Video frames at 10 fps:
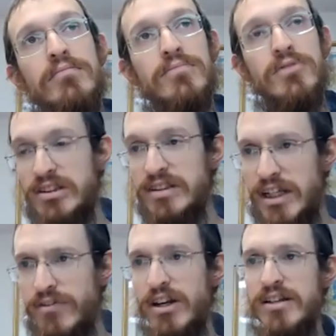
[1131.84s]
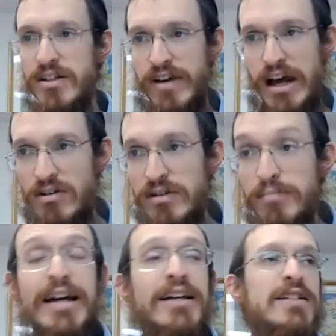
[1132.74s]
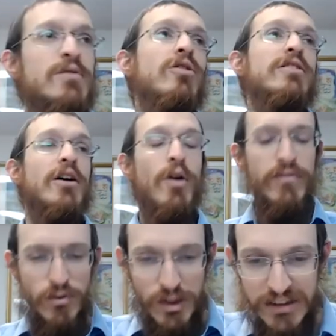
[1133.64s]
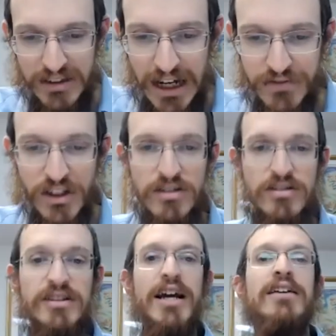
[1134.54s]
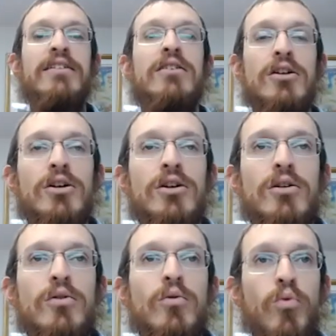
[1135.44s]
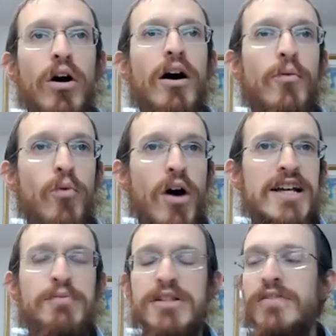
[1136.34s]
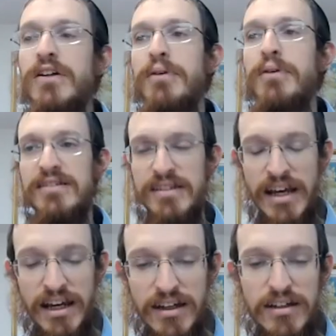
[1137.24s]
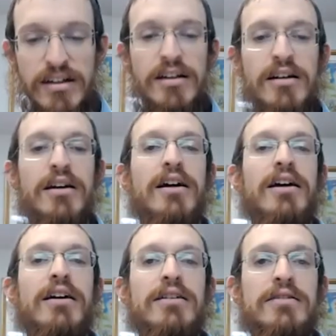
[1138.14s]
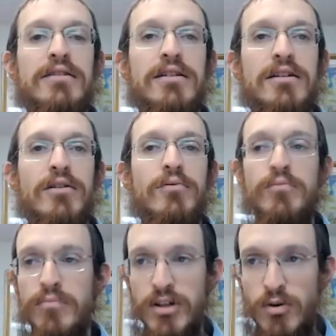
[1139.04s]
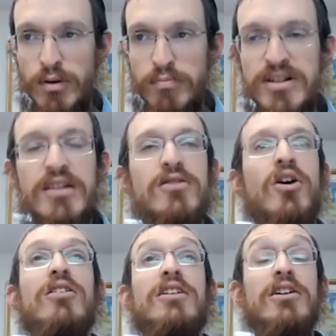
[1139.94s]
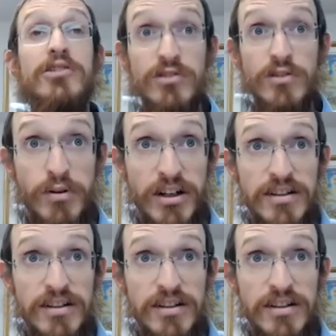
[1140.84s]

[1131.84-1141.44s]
Just to give you an idea of how the mechanism worked. However, we still have to understand why specifically pick a snake. And, we presented all the issues of putting a